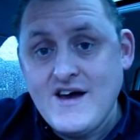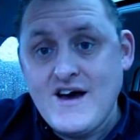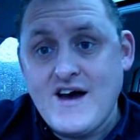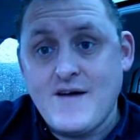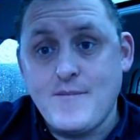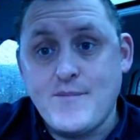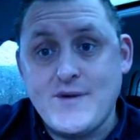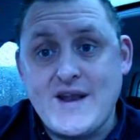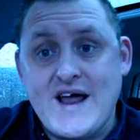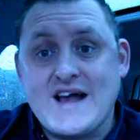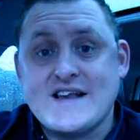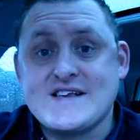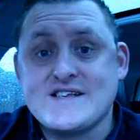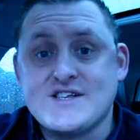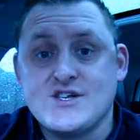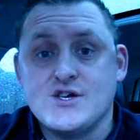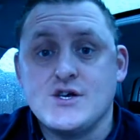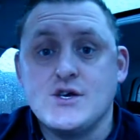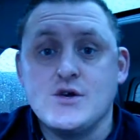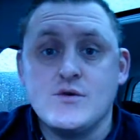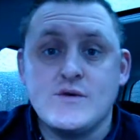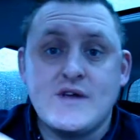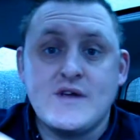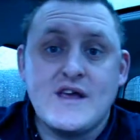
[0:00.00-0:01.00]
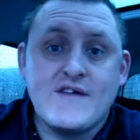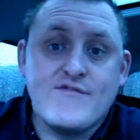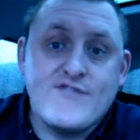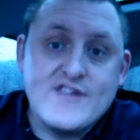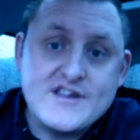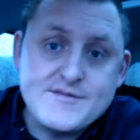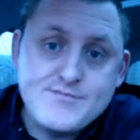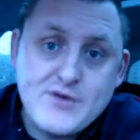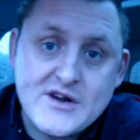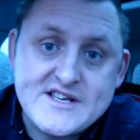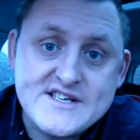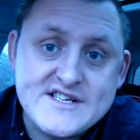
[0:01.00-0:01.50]
I've been asked to give
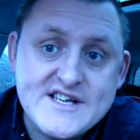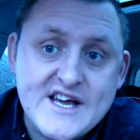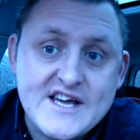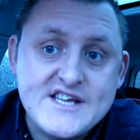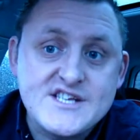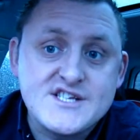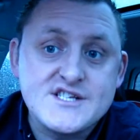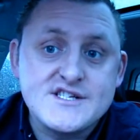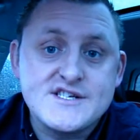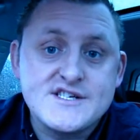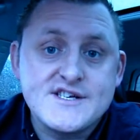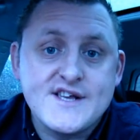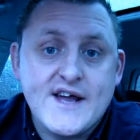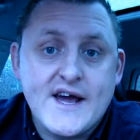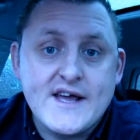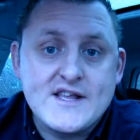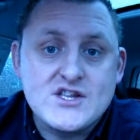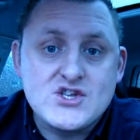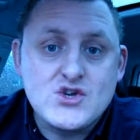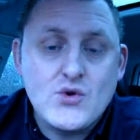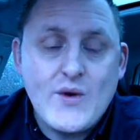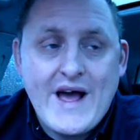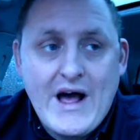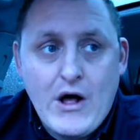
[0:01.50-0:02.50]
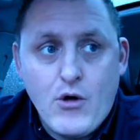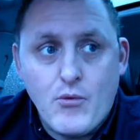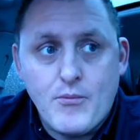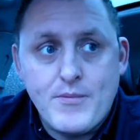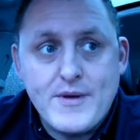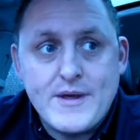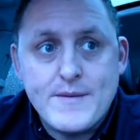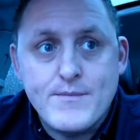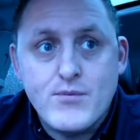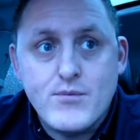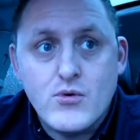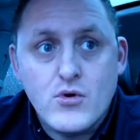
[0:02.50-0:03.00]
this presentation today to help
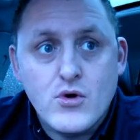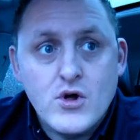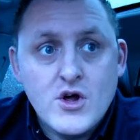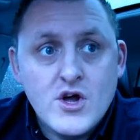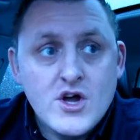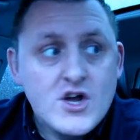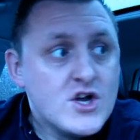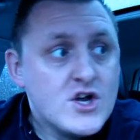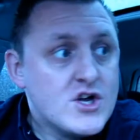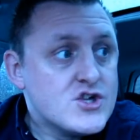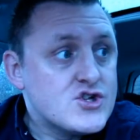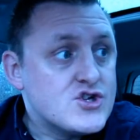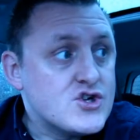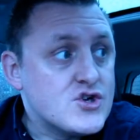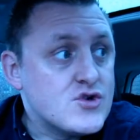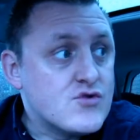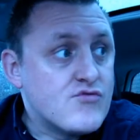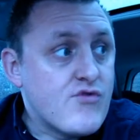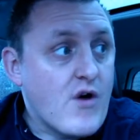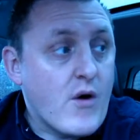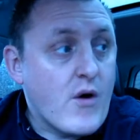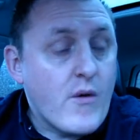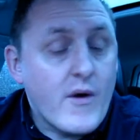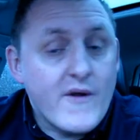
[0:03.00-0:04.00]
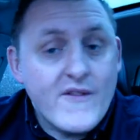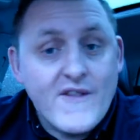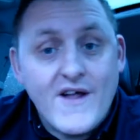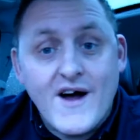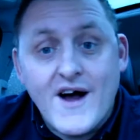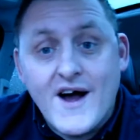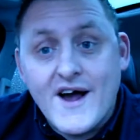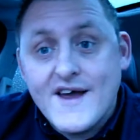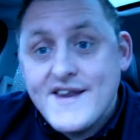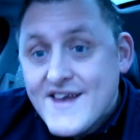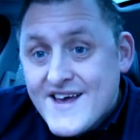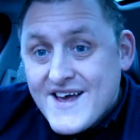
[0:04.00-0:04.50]
people to grow
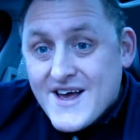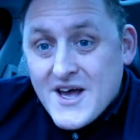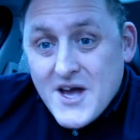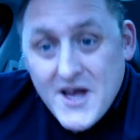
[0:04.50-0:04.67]
online.